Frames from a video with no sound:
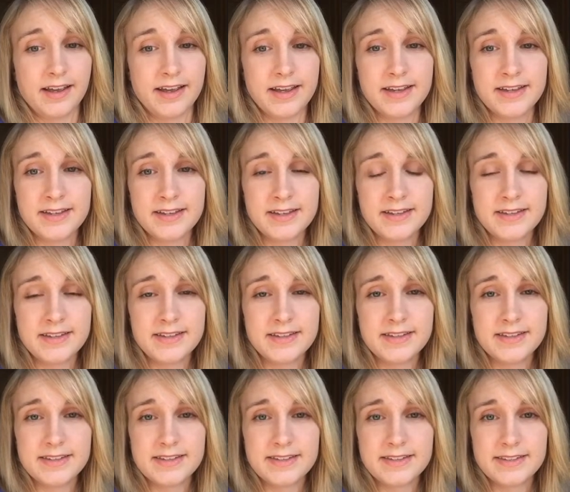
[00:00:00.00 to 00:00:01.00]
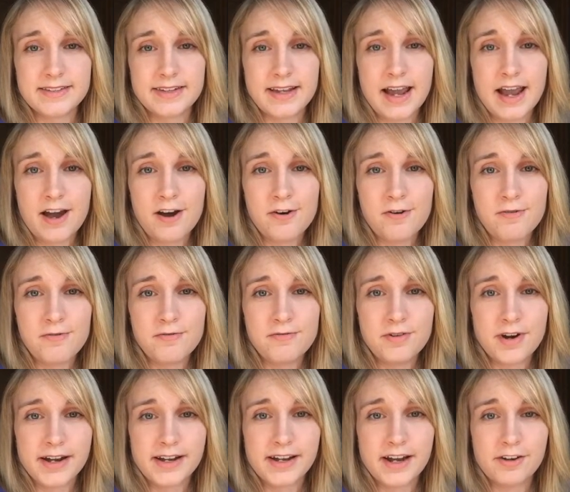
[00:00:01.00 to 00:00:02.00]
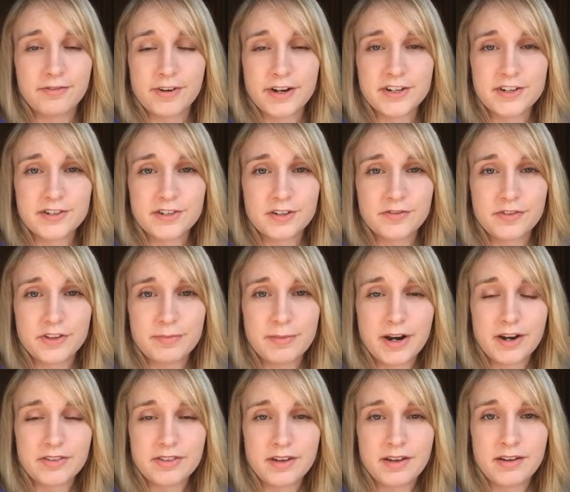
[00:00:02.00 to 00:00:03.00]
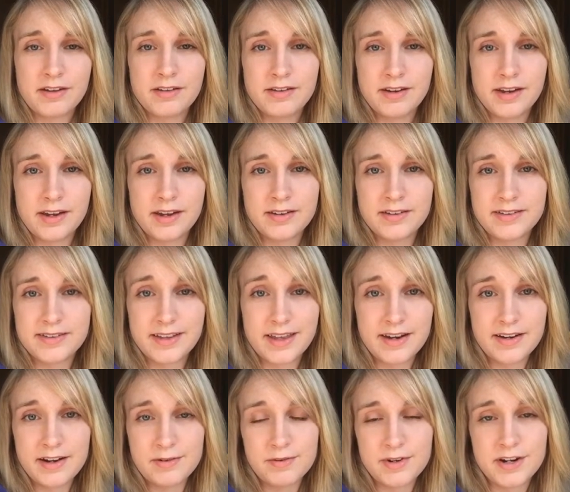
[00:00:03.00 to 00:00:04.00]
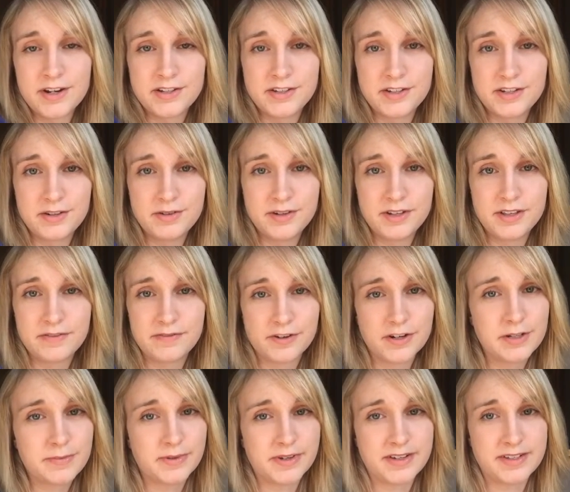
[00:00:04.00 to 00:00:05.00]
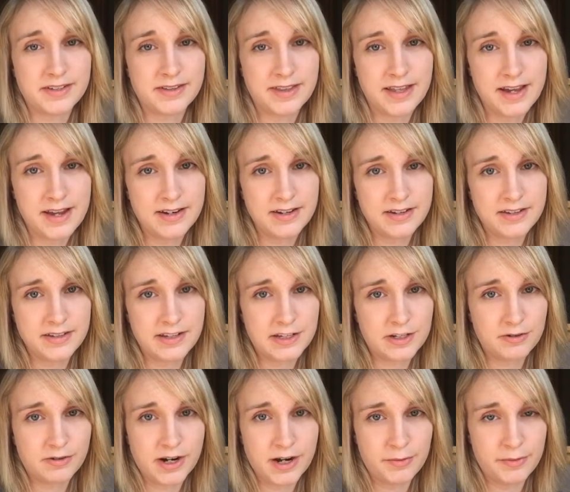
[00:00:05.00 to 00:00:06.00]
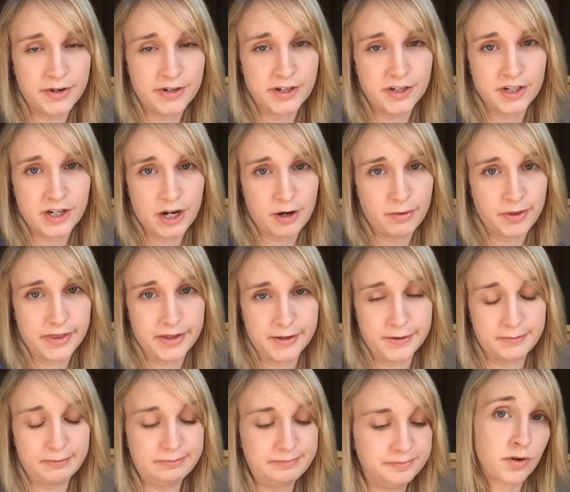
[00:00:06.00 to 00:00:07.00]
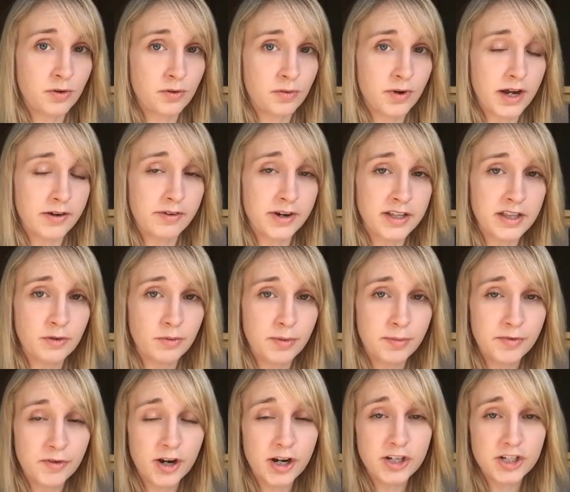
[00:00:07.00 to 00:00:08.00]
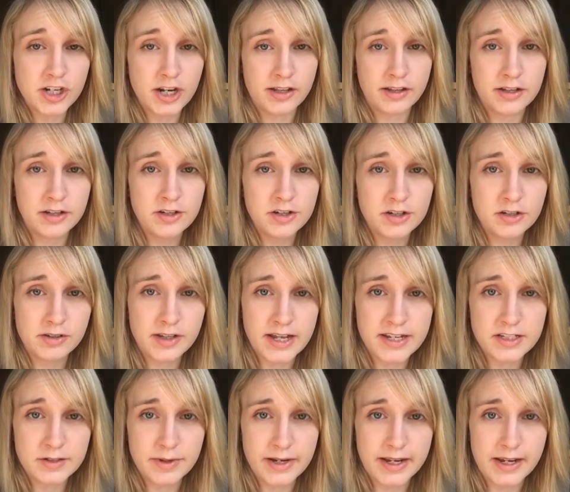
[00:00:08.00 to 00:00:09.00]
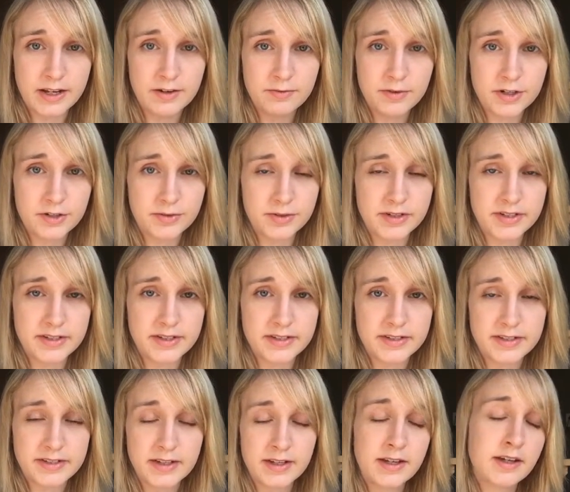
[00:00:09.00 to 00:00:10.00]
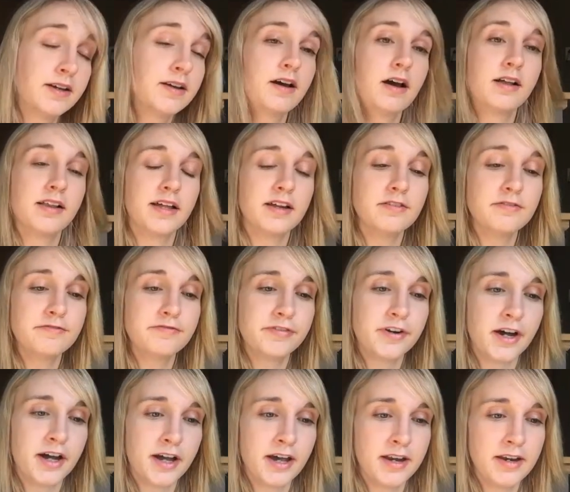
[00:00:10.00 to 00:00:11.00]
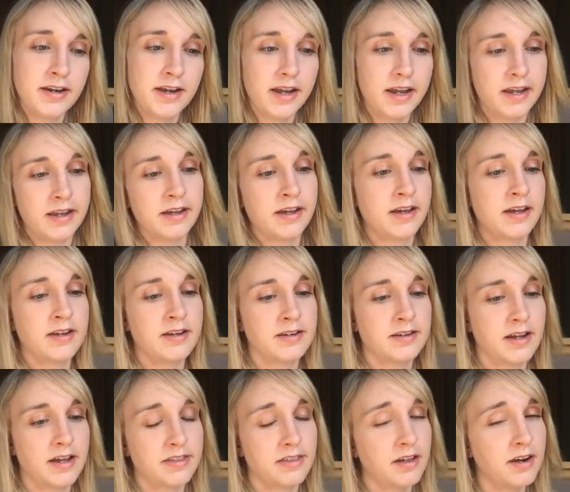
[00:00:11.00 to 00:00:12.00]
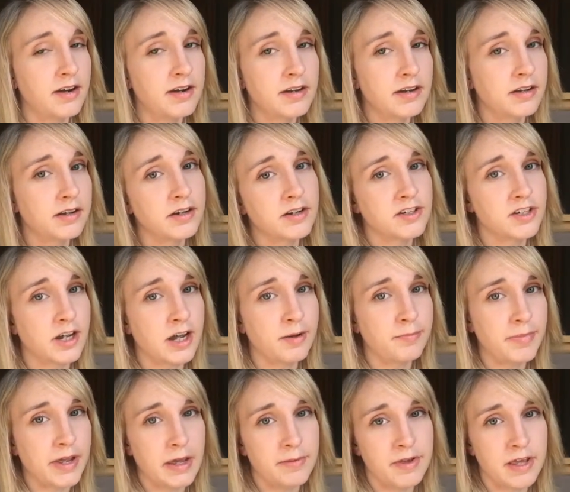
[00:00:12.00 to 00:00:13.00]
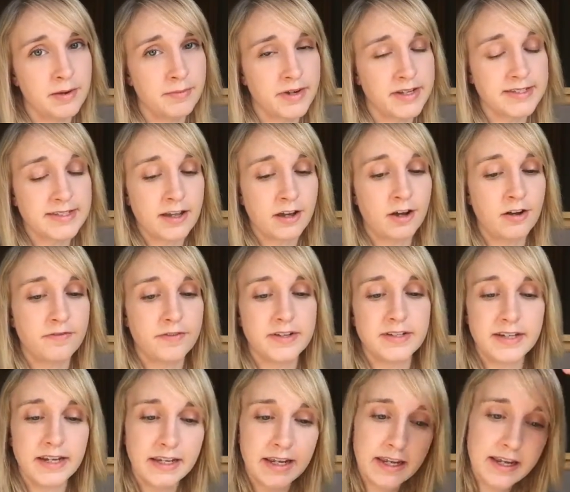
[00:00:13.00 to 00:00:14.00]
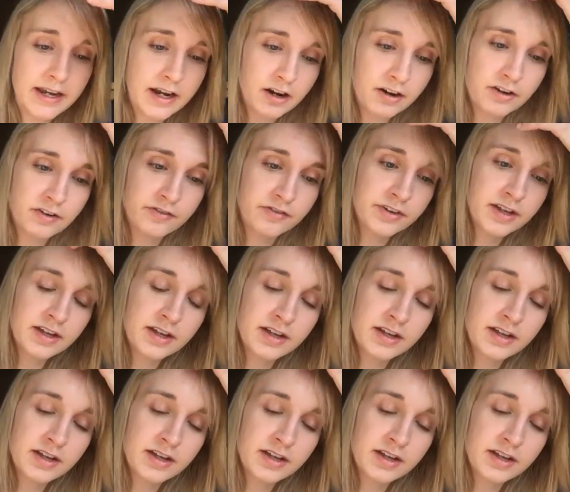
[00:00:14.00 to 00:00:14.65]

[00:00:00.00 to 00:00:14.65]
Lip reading: is how I got registered for the marathon and decided I wanted to do it in the first place. So that is the story I wanted to share with you. So I ran the Women Rock Challenge last weekend, which was a lot of fun, and I thought I did a good job babying myself and taking care of